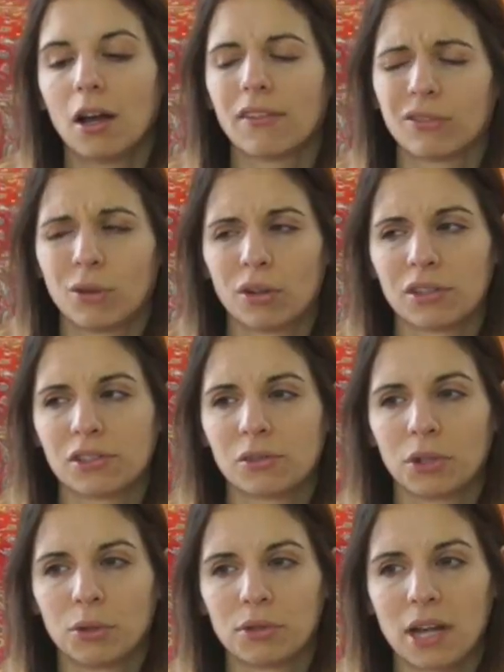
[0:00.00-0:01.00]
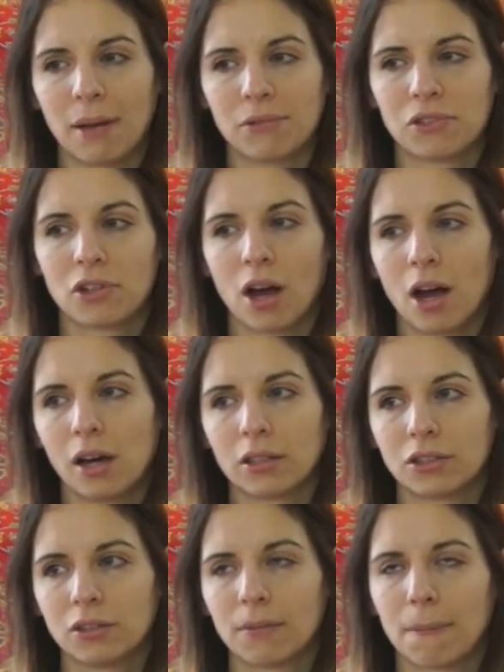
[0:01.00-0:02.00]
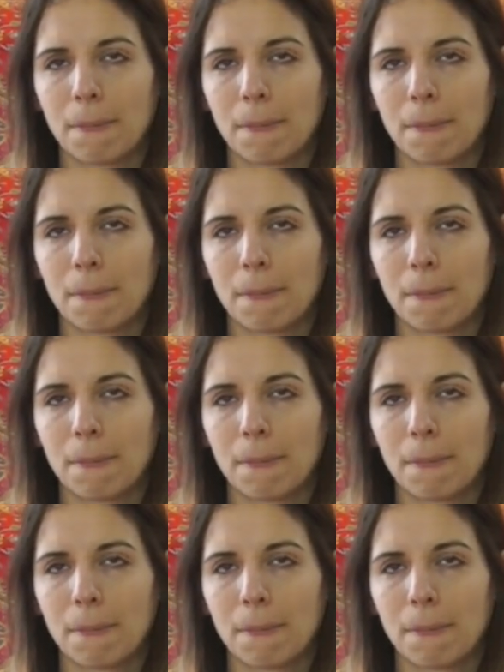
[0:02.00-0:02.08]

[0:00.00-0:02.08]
Of course, when you adopt a dog,